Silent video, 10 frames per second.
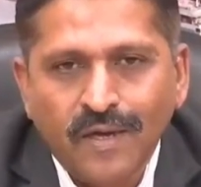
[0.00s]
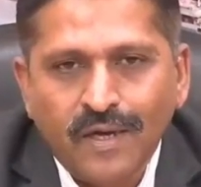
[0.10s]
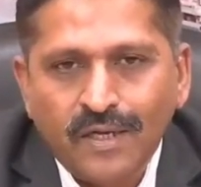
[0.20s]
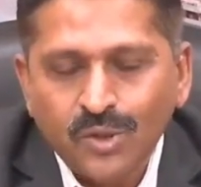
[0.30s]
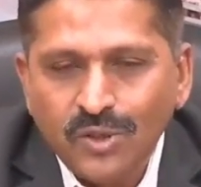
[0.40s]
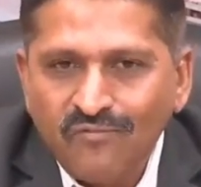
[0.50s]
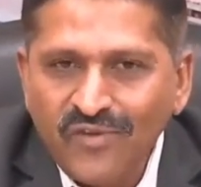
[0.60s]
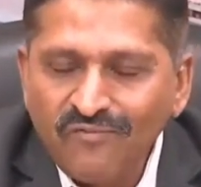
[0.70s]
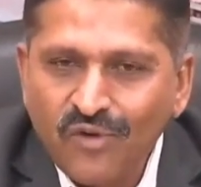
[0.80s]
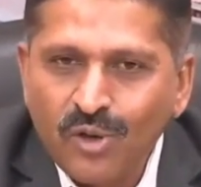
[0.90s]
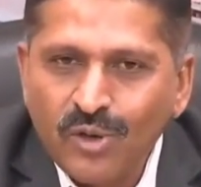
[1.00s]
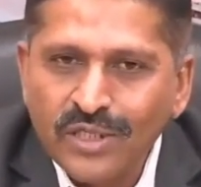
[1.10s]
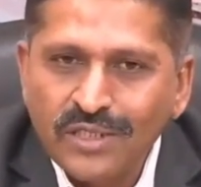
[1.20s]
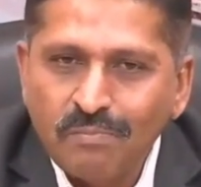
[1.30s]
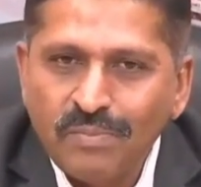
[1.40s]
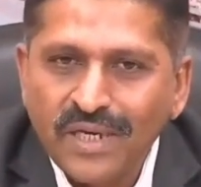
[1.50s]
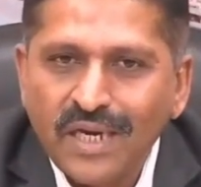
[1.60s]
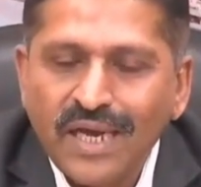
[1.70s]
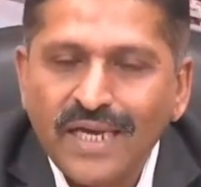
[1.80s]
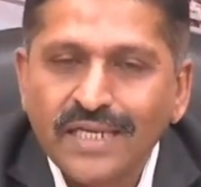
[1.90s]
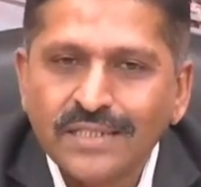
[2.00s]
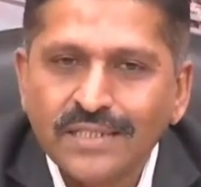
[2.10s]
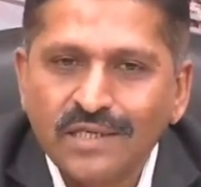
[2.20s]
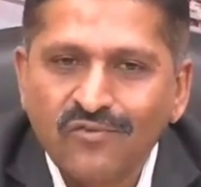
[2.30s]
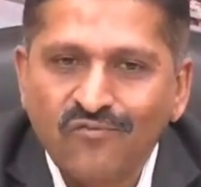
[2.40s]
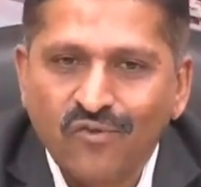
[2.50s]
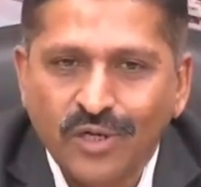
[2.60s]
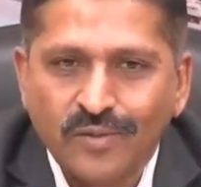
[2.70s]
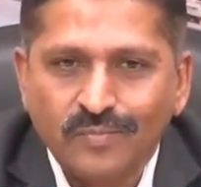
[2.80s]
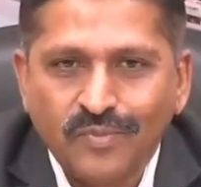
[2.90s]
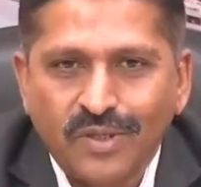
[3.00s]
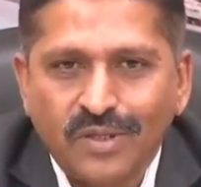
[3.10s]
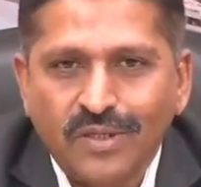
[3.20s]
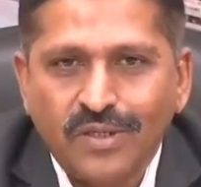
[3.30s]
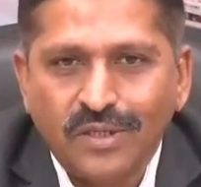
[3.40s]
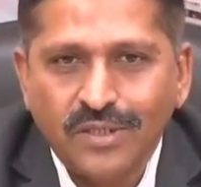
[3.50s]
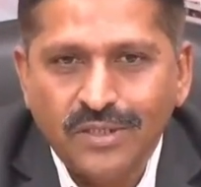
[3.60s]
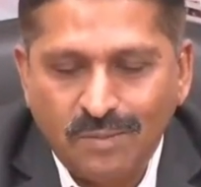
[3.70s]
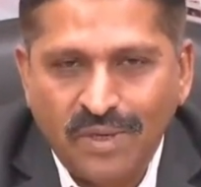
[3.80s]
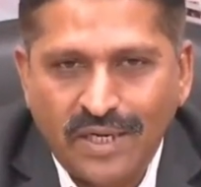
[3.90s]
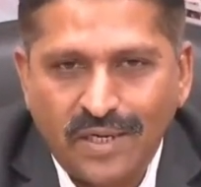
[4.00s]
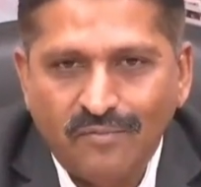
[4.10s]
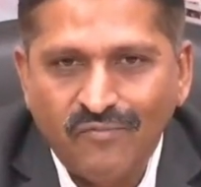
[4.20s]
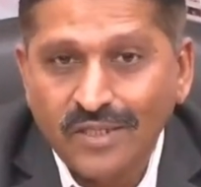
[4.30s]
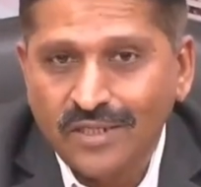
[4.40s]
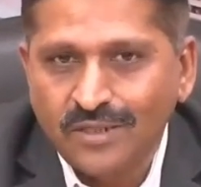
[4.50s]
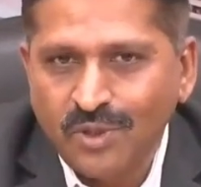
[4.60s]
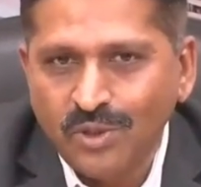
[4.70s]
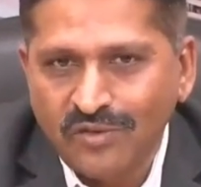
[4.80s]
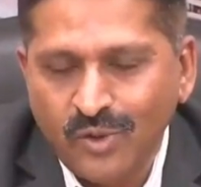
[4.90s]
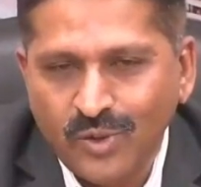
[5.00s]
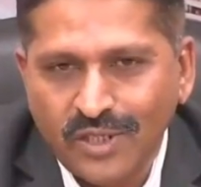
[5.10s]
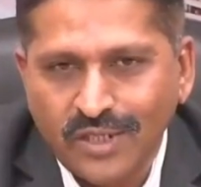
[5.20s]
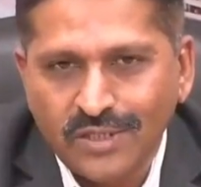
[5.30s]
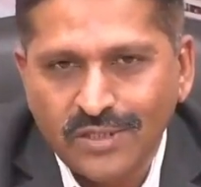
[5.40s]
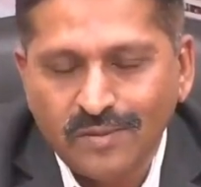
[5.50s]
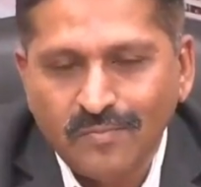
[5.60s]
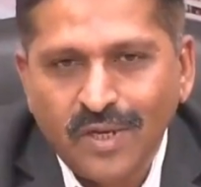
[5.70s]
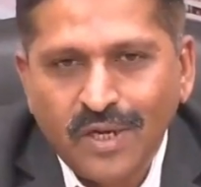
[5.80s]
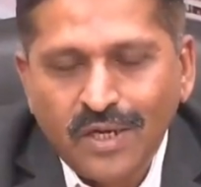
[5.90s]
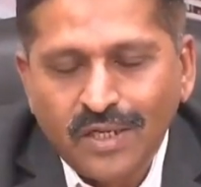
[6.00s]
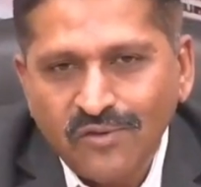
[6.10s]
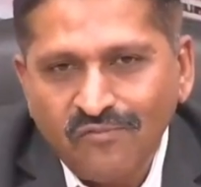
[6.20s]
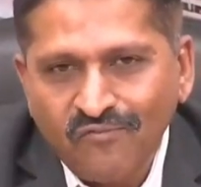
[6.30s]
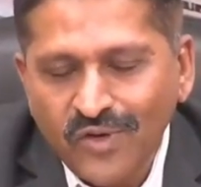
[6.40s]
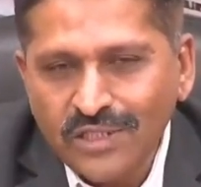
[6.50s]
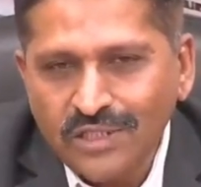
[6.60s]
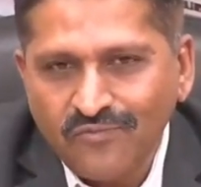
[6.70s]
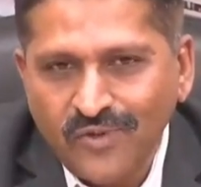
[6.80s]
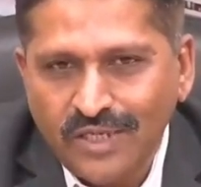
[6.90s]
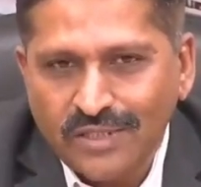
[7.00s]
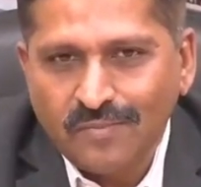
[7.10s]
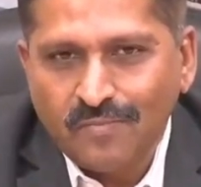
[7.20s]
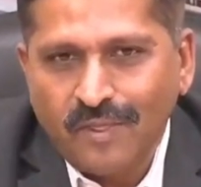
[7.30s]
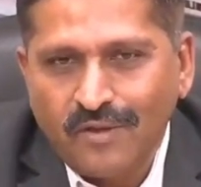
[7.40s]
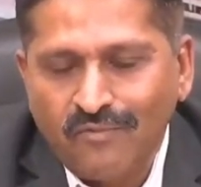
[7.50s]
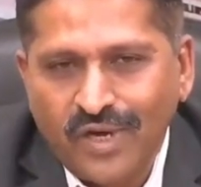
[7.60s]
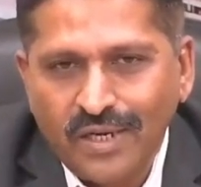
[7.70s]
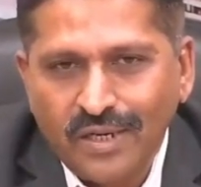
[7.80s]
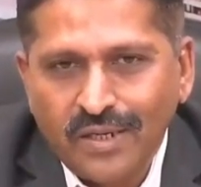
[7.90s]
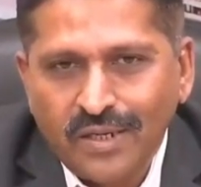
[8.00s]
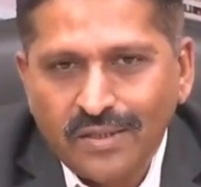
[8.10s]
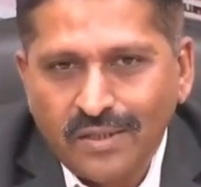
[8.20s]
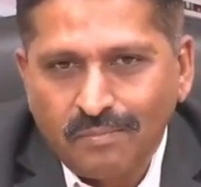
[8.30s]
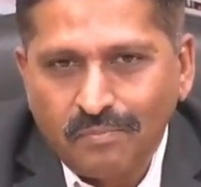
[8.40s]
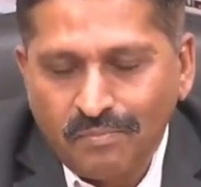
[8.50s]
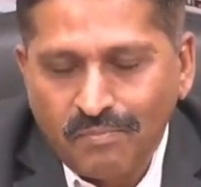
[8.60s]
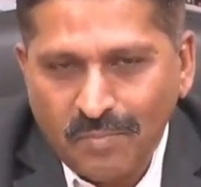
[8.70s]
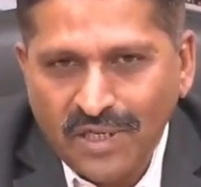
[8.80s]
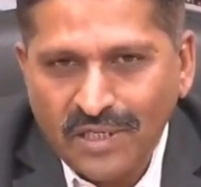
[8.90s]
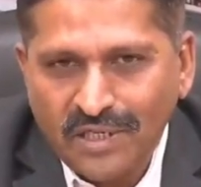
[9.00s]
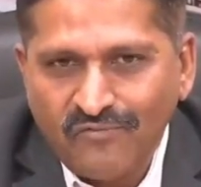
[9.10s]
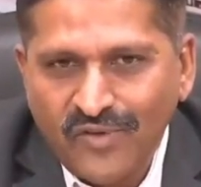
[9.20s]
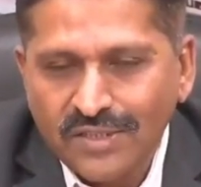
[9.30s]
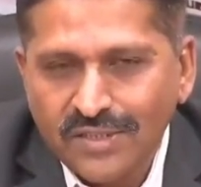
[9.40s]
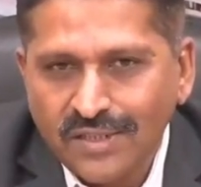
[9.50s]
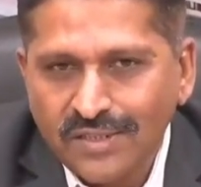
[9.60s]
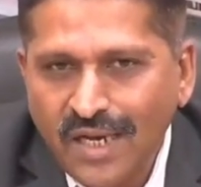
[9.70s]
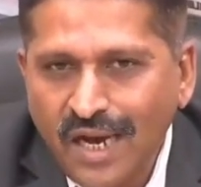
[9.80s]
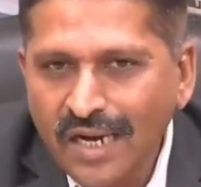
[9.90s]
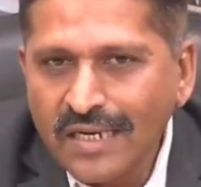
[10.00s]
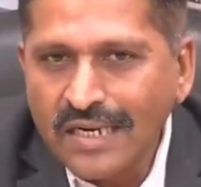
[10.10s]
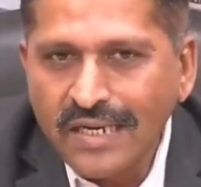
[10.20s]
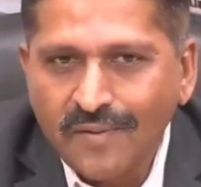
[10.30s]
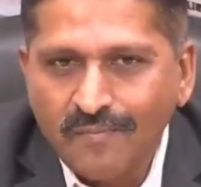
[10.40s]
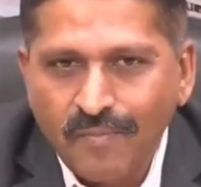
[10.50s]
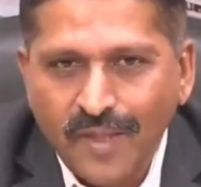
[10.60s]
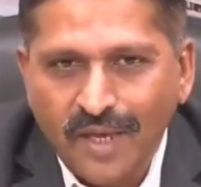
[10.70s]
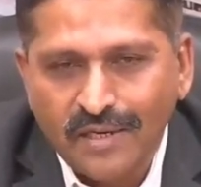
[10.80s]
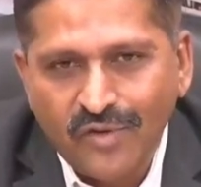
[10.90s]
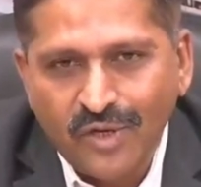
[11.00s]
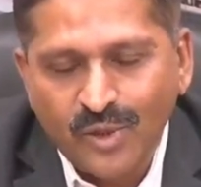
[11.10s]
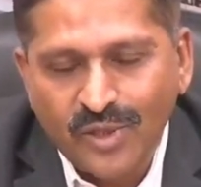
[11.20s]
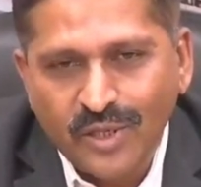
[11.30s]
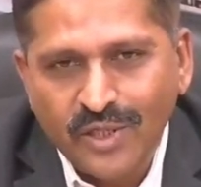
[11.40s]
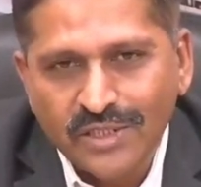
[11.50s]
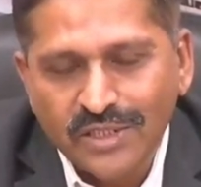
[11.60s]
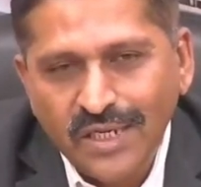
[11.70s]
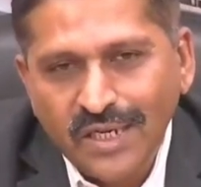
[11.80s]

So we follow a typical S curve for shipbuilding with respect to revenue recognition. So the first phase, when the preparatory phase, there is hardly any revenue recognition.